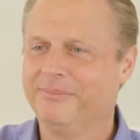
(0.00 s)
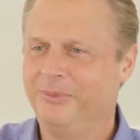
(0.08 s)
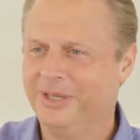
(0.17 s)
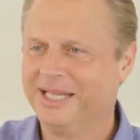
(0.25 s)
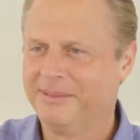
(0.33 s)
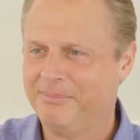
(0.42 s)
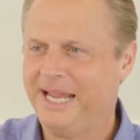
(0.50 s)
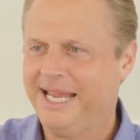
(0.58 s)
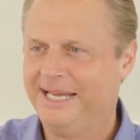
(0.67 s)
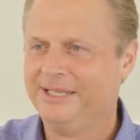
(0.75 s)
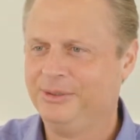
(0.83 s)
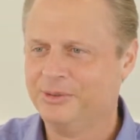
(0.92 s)
willing
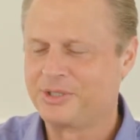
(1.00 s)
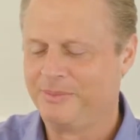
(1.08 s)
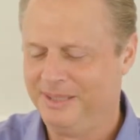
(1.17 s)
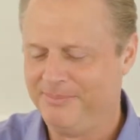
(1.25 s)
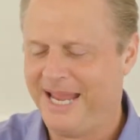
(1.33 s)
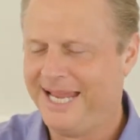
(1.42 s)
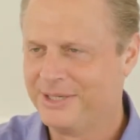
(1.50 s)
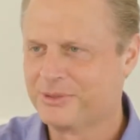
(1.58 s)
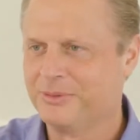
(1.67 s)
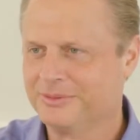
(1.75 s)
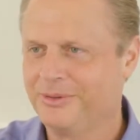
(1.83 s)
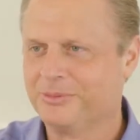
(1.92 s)
band. There used to be bands
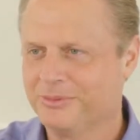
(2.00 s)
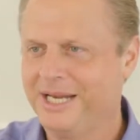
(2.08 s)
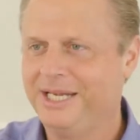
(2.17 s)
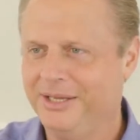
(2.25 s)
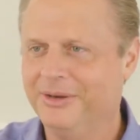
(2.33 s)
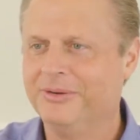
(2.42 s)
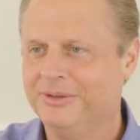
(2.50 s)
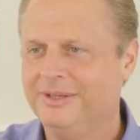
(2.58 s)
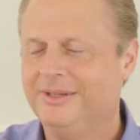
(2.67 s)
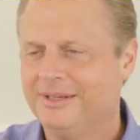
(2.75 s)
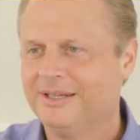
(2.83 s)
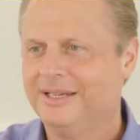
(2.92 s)
on radio,
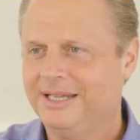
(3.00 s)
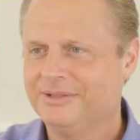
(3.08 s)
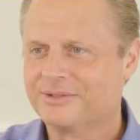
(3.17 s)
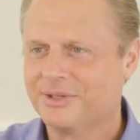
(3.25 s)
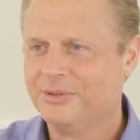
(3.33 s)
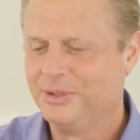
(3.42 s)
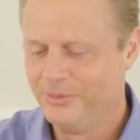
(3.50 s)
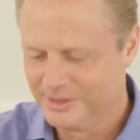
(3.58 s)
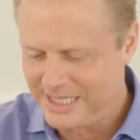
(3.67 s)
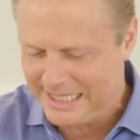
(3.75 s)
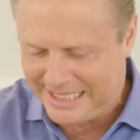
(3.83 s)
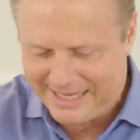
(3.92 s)
and so you
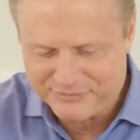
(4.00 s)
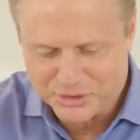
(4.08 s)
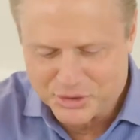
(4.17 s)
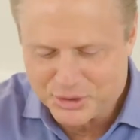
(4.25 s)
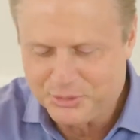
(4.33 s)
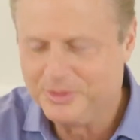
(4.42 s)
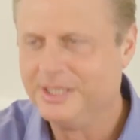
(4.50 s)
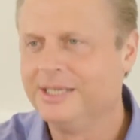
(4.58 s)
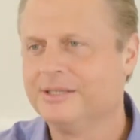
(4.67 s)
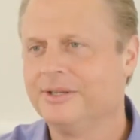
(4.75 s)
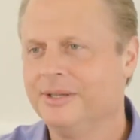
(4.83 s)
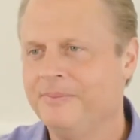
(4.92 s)
would kind of have to tune
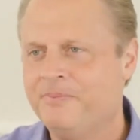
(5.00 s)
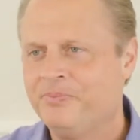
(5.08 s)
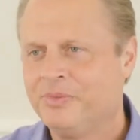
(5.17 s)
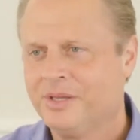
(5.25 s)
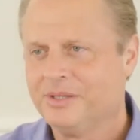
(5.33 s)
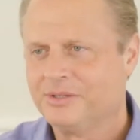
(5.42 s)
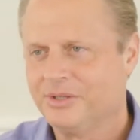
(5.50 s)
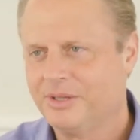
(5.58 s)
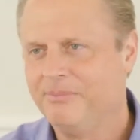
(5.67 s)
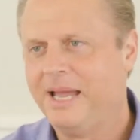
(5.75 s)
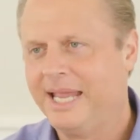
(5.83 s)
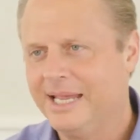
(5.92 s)
in to
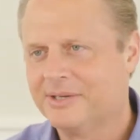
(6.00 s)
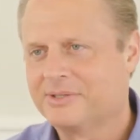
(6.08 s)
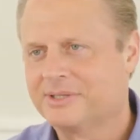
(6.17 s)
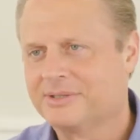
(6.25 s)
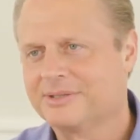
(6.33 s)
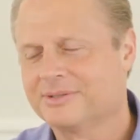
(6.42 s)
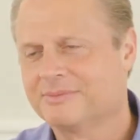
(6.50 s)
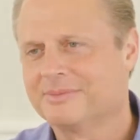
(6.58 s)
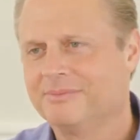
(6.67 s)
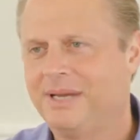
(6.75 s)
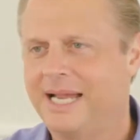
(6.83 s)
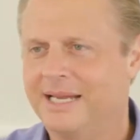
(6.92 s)
the bands. This is
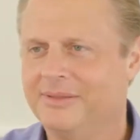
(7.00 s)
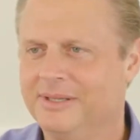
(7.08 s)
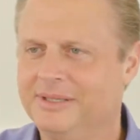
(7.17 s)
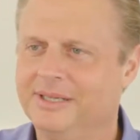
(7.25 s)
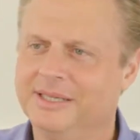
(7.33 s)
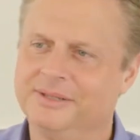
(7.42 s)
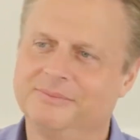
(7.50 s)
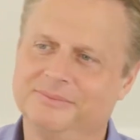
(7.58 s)
back in the day.